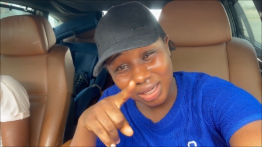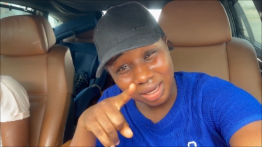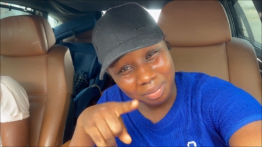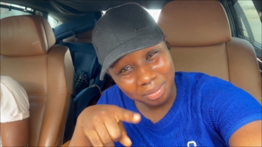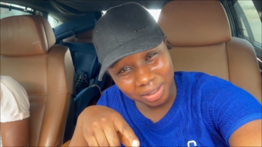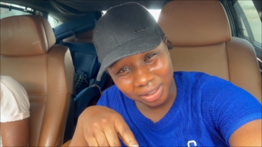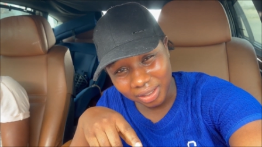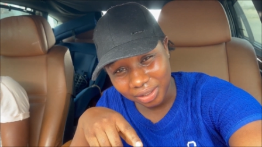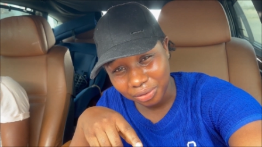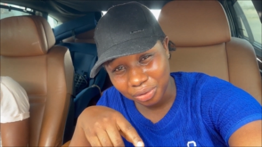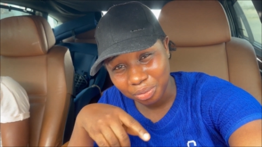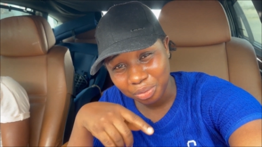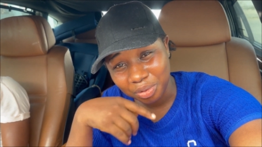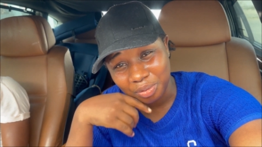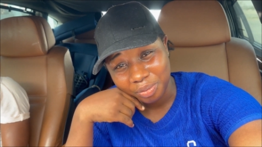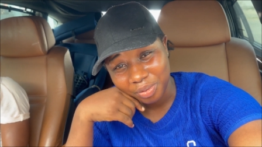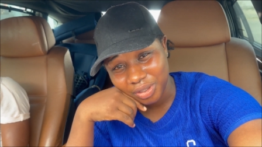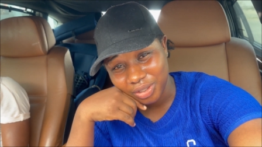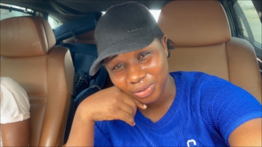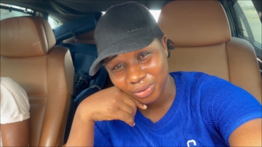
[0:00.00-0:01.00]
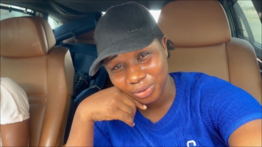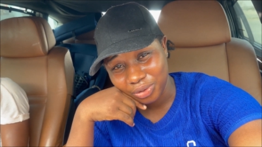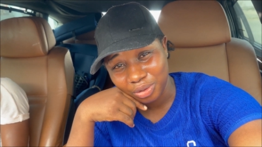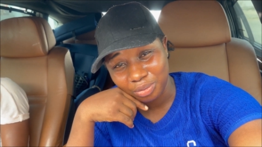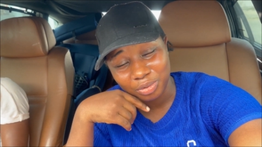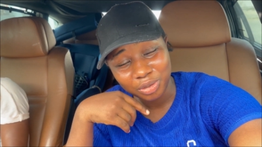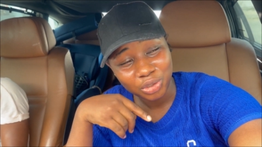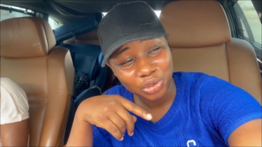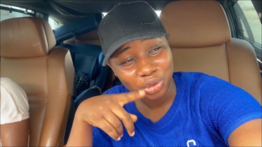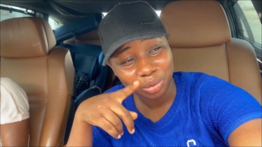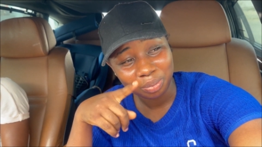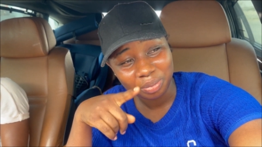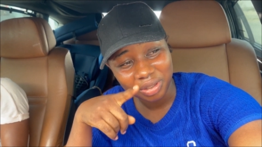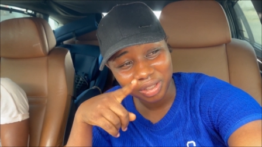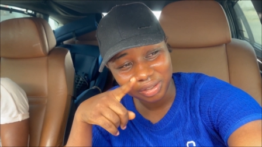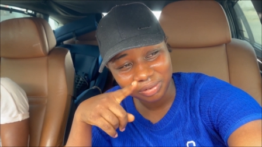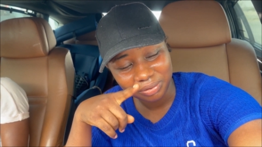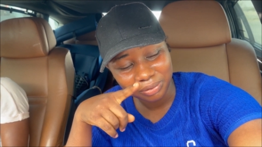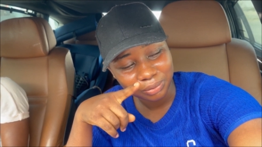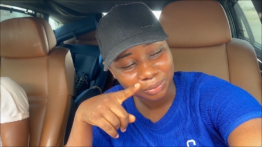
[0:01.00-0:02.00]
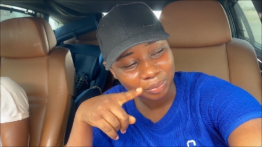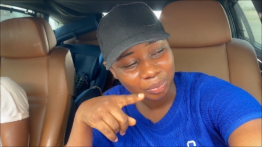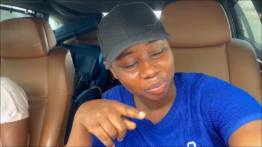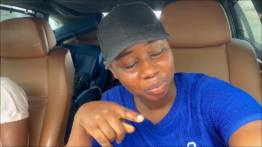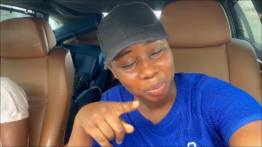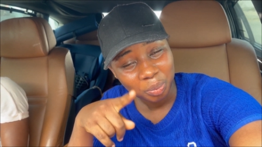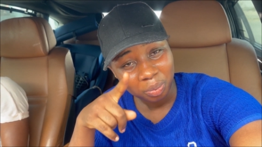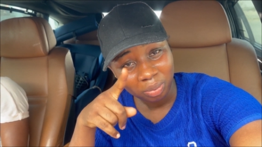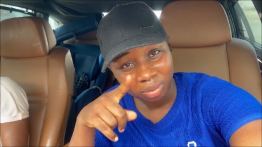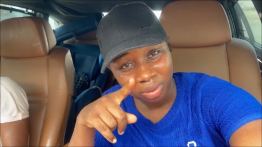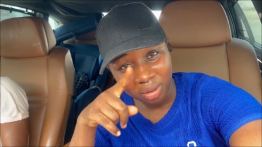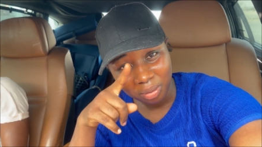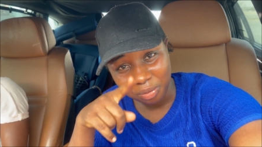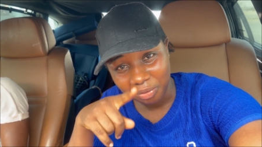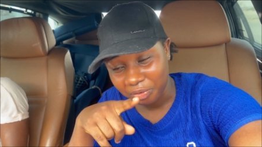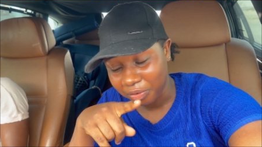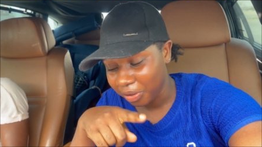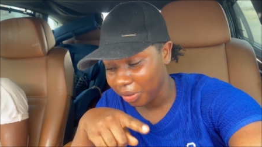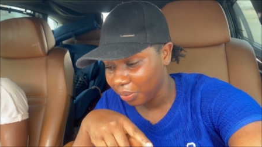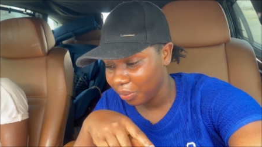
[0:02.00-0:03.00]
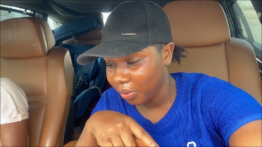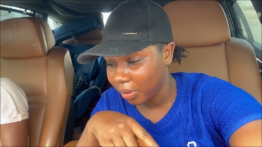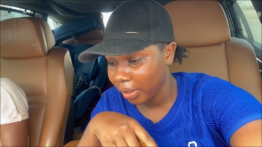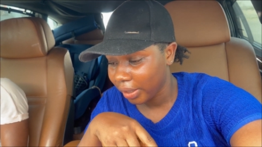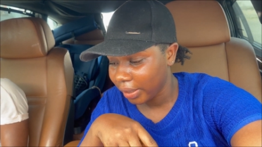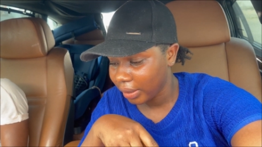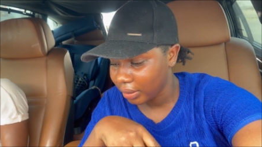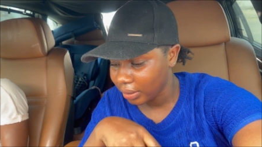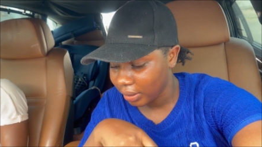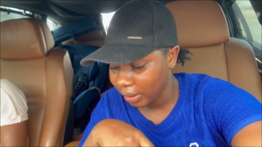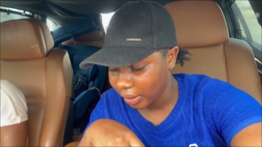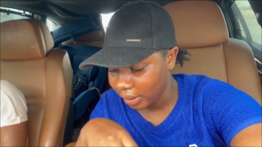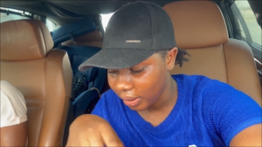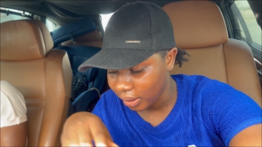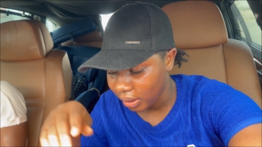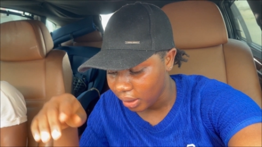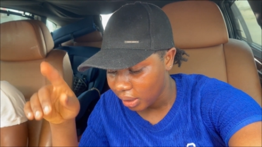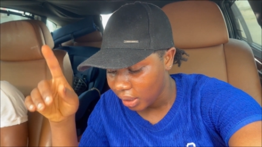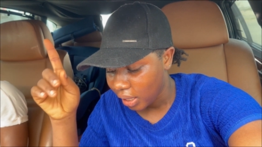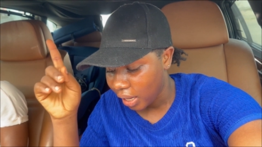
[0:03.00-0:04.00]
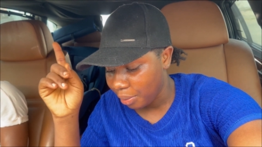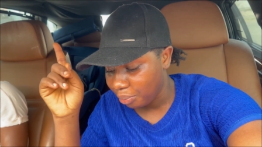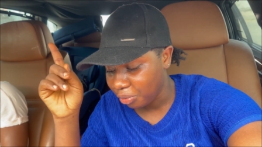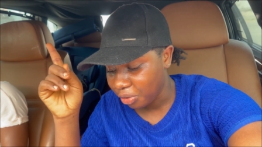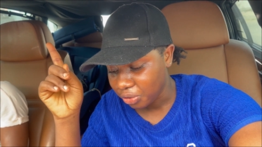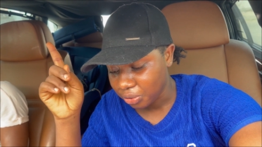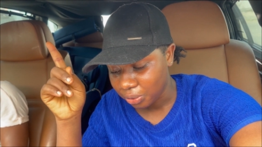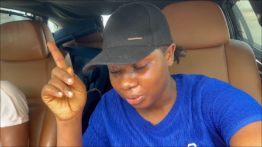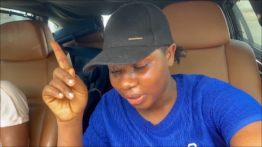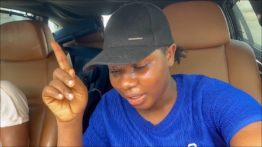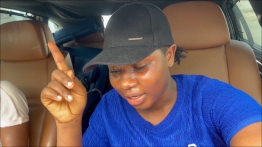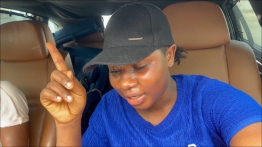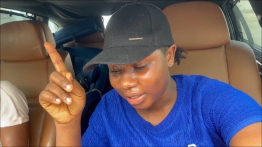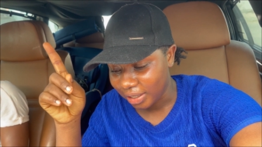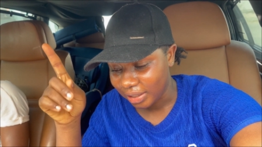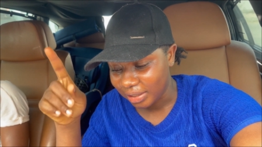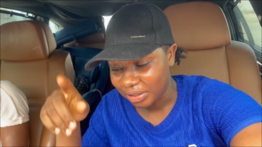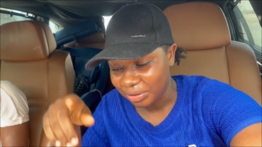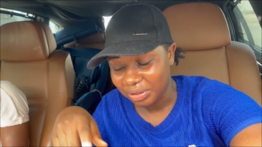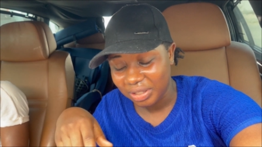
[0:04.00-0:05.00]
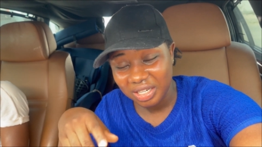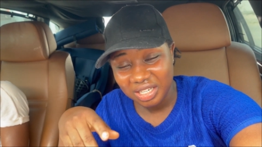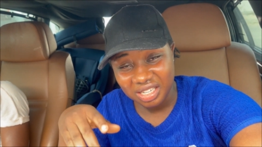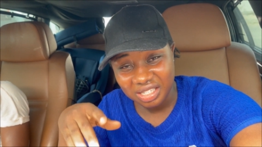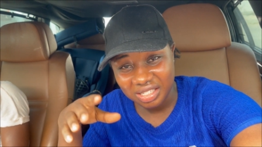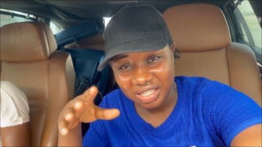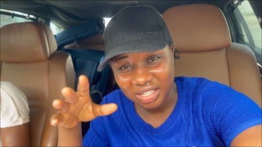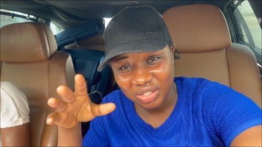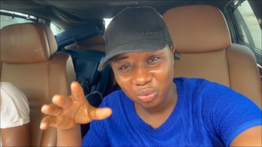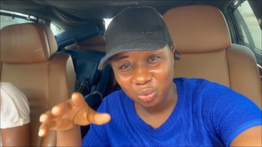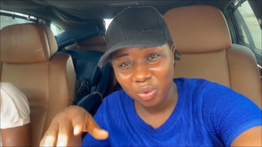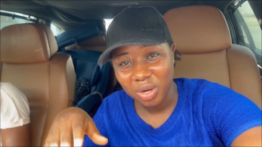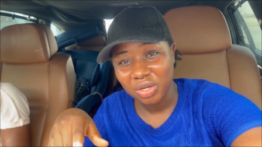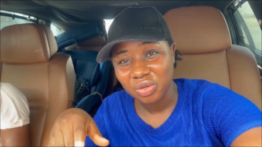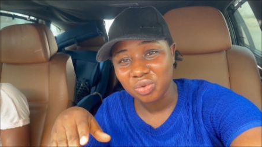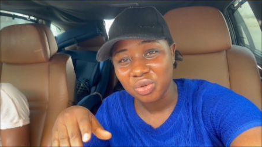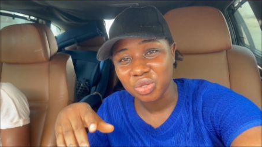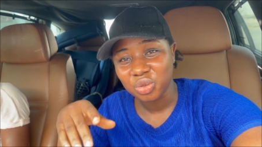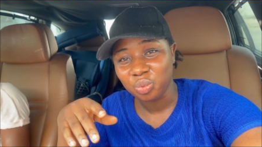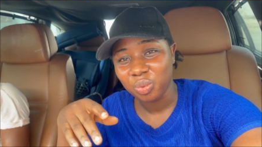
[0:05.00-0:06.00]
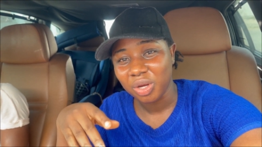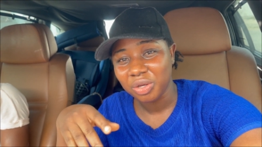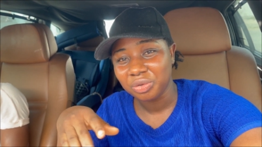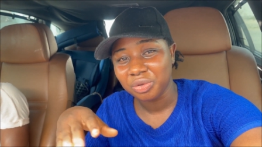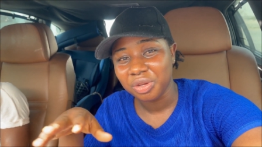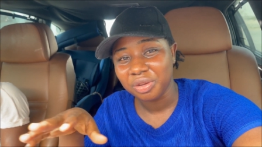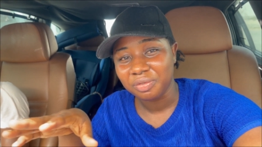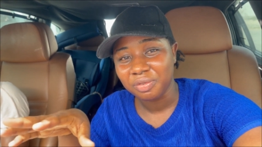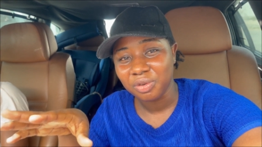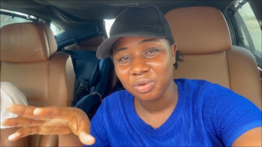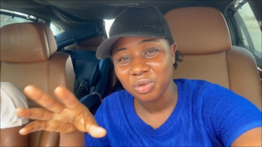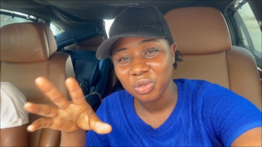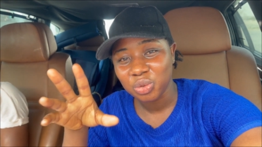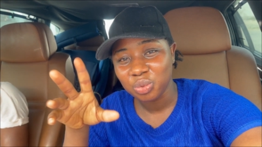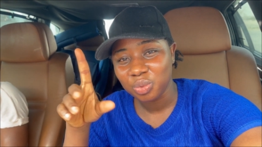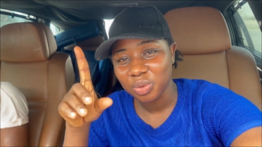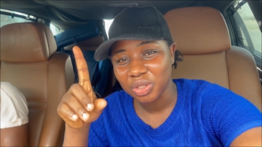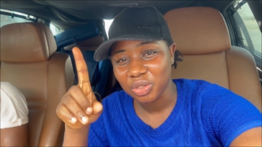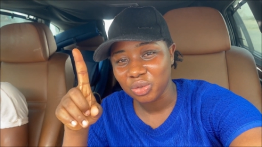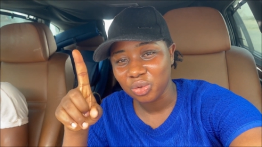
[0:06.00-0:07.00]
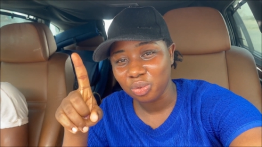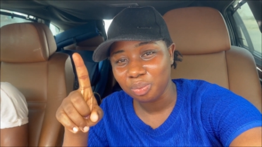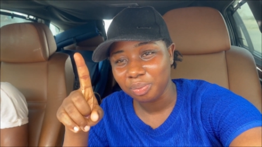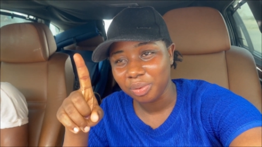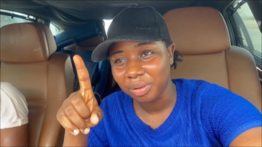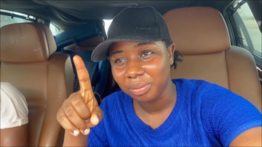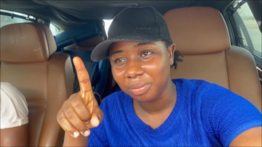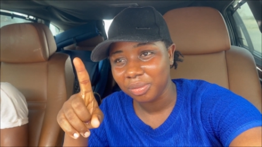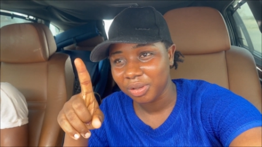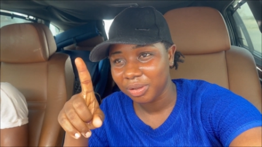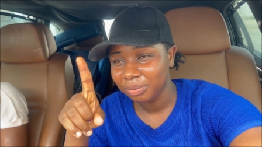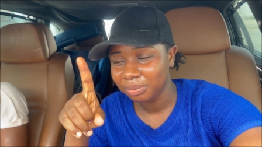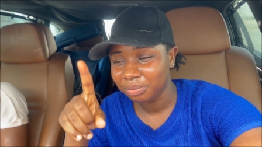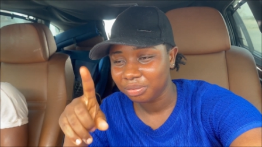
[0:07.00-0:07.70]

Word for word: that market no be being so you must chop phone before you walk inside i bought diary the lady says one no is one no if you no sweet no pay me